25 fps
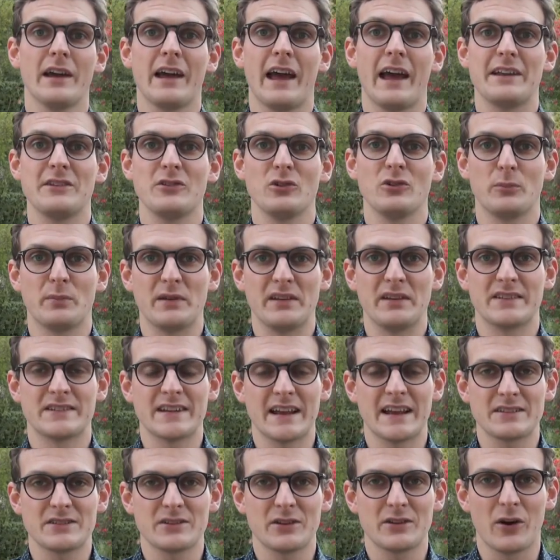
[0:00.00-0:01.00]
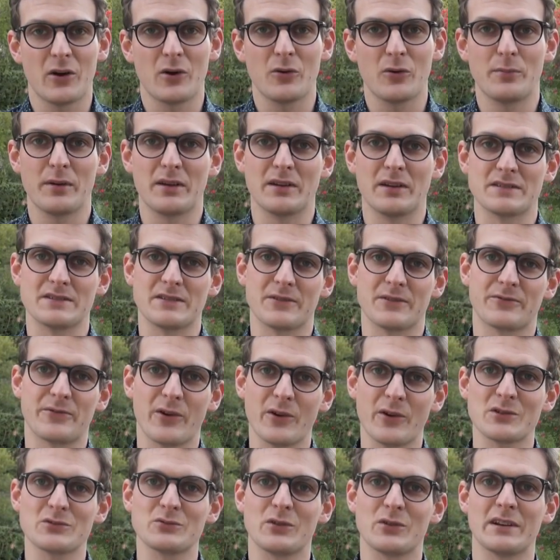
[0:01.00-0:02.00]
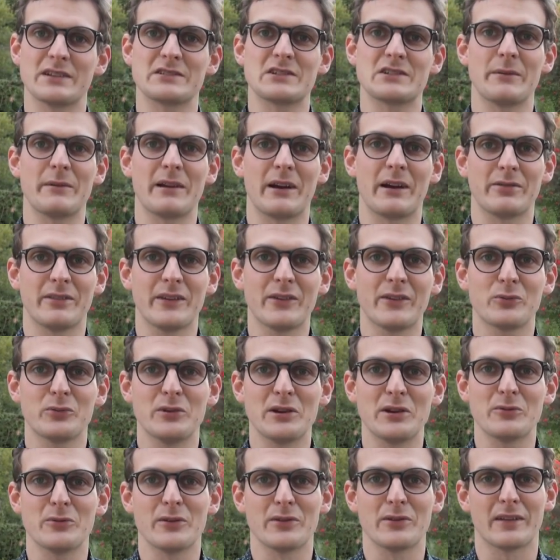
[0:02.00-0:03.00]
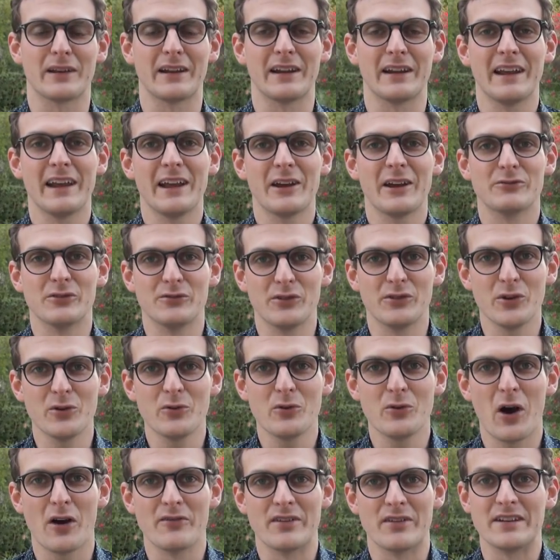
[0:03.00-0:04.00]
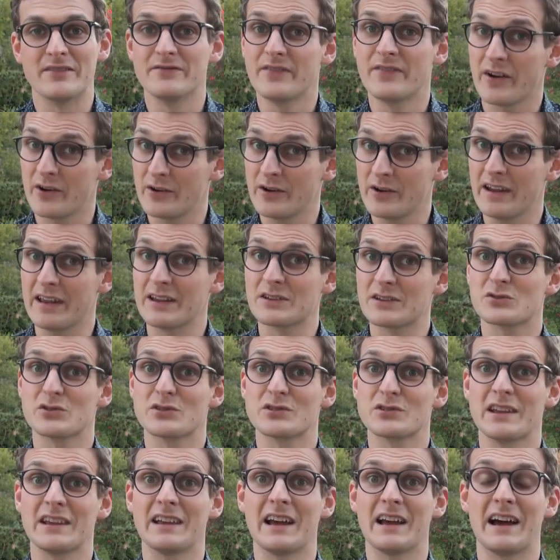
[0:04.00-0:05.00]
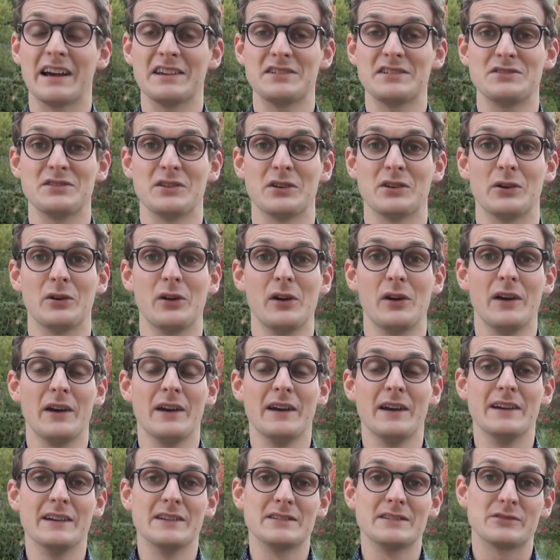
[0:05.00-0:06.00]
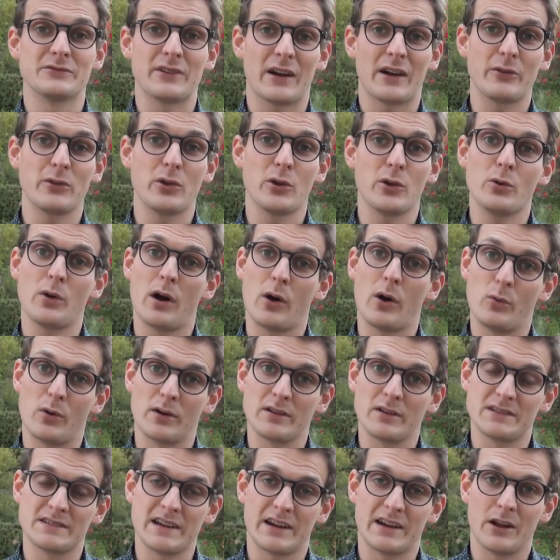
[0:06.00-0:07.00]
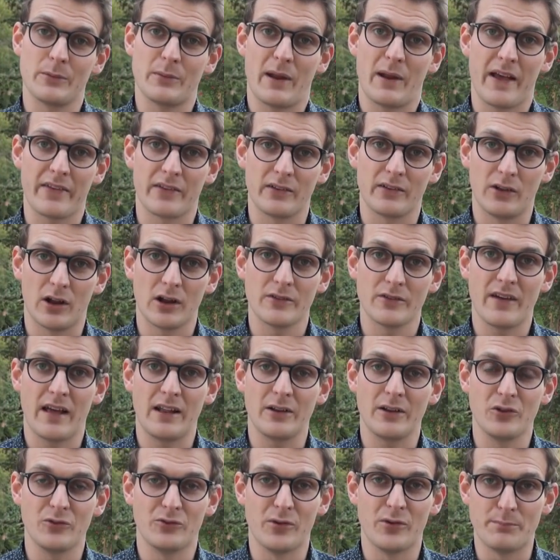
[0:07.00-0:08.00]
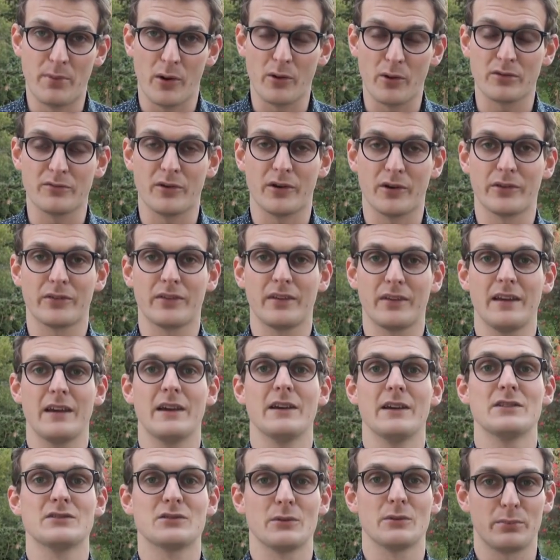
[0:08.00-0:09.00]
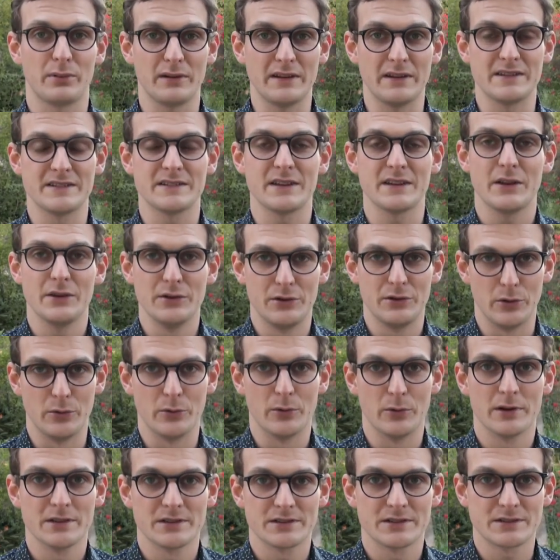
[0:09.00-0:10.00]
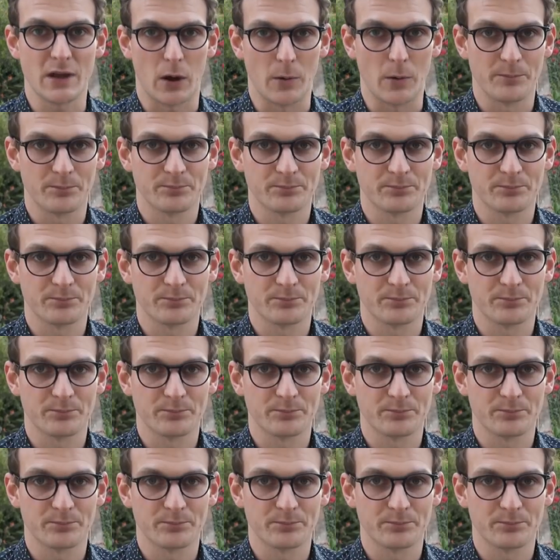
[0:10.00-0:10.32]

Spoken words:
and you'll be set to go, because the first one is coming out this week with a review of a very interesting ICO. So if I were you, I want to sign up. It has a lot of value for both of us, so please do so.